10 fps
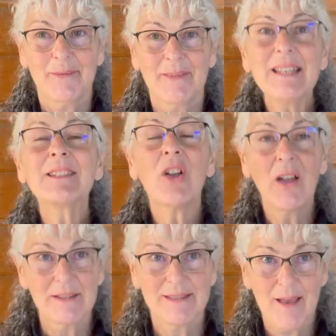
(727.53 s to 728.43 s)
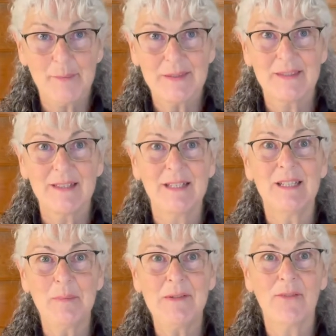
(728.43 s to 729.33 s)
These concepts need
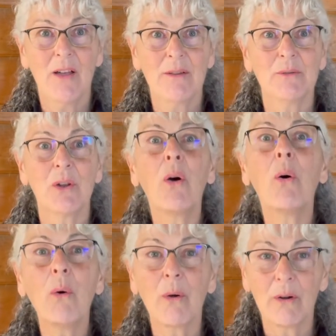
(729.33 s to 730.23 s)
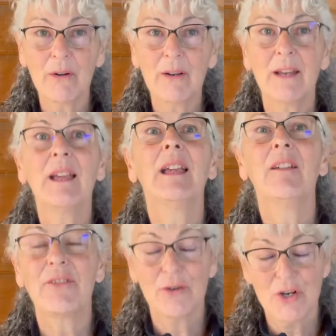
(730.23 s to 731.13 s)
to be followed, or
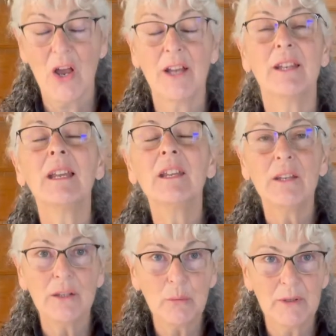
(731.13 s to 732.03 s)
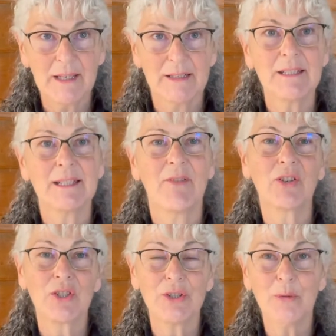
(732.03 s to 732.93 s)
if they're not, you will get
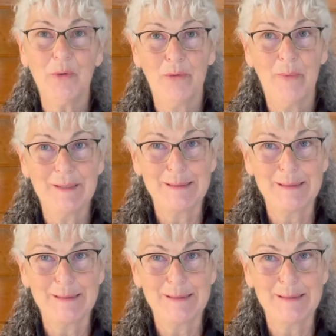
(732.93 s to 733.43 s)
dysfunctional movement.